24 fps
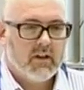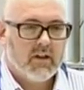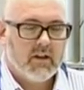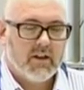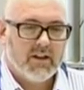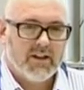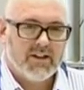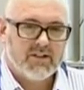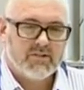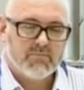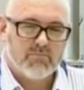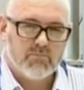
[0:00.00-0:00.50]

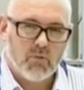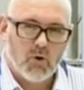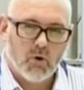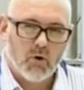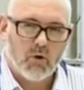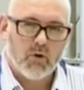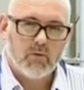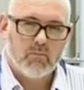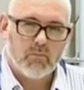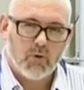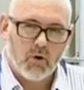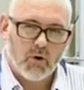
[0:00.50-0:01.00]
It's
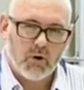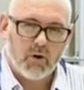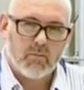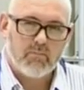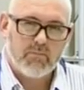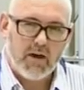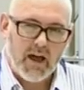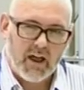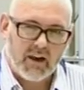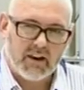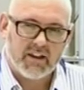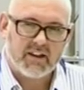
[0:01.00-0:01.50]
more and more a
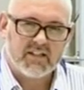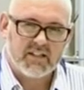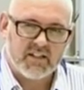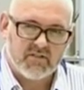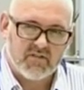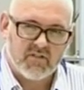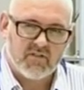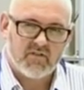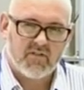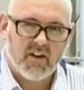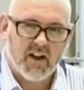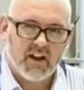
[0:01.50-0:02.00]

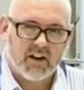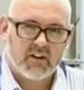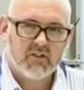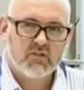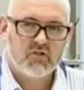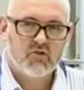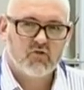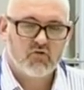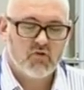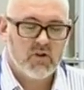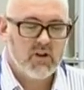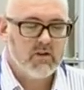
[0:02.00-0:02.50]
palliative
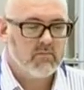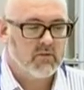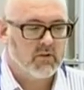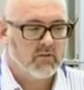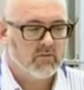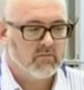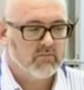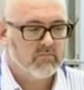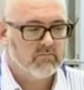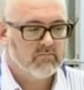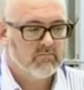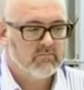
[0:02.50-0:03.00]
effect
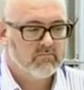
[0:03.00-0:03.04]
treatment.